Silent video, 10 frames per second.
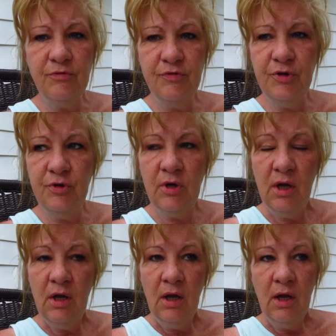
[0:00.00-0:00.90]
food
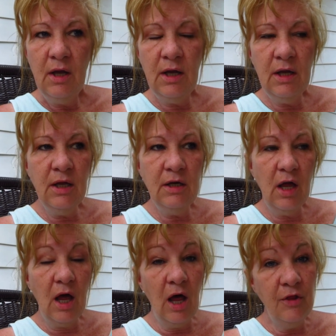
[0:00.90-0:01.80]
and
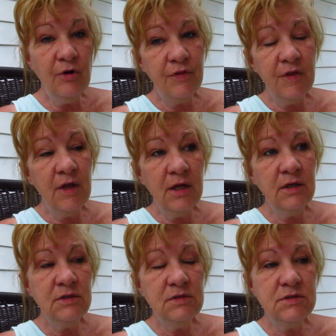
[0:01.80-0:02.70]
other
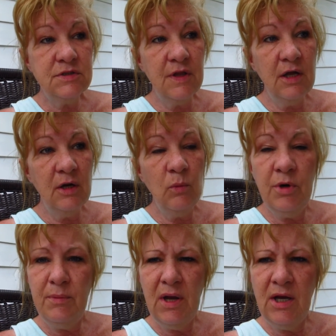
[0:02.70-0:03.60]
things that
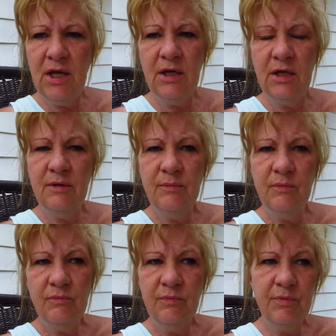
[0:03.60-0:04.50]
we may need
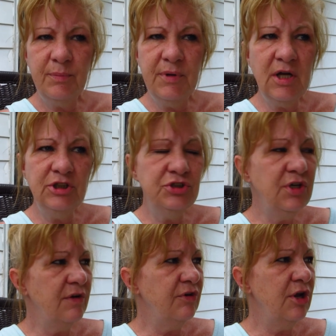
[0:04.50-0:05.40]
because you
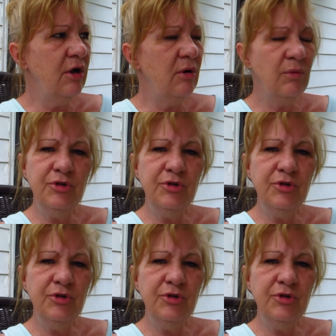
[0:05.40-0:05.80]
never know.